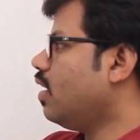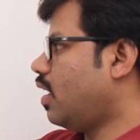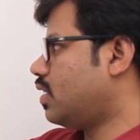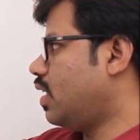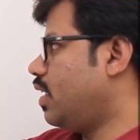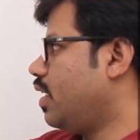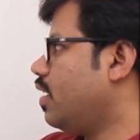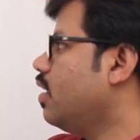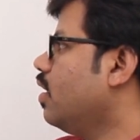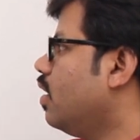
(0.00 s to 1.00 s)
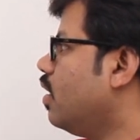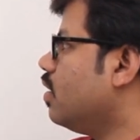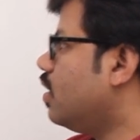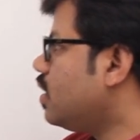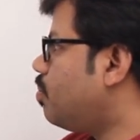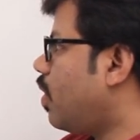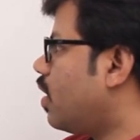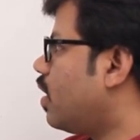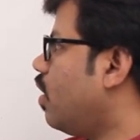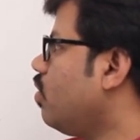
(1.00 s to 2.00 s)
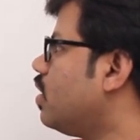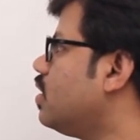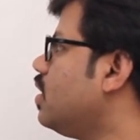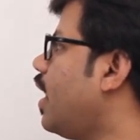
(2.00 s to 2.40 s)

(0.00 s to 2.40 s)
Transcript: authority. This part, now this is